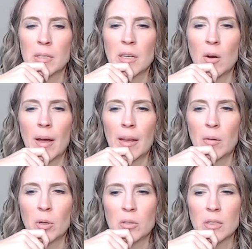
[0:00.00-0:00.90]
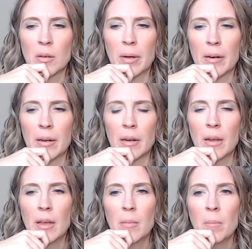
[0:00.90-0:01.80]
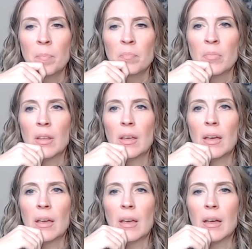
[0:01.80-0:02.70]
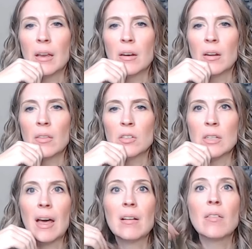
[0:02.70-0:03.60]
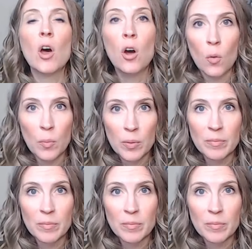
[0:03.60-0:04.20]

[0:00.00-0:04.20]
the Tail Wagging posted about it, and there's a lot of hope